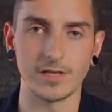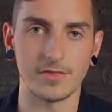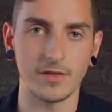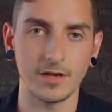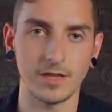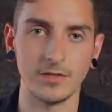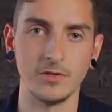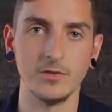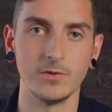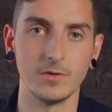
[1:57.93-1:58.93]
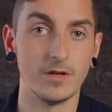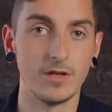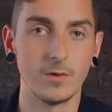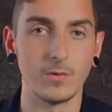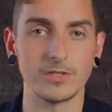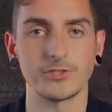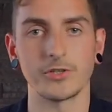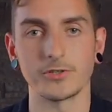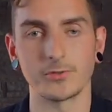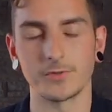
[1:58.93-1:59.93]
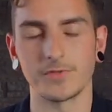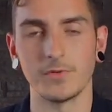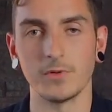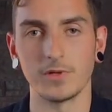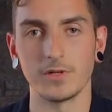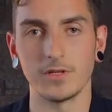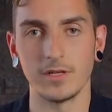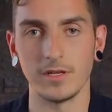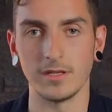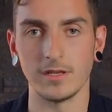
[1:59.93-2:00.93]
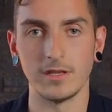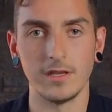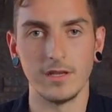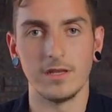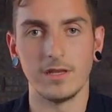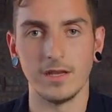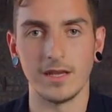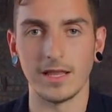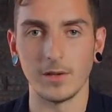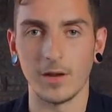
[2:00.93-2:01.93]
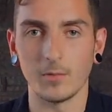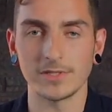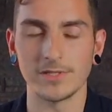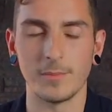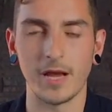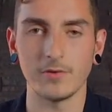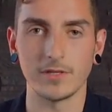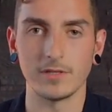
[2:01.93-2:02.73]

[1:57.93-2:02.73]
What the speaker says: I thought I knew what church was for, and I wasn't about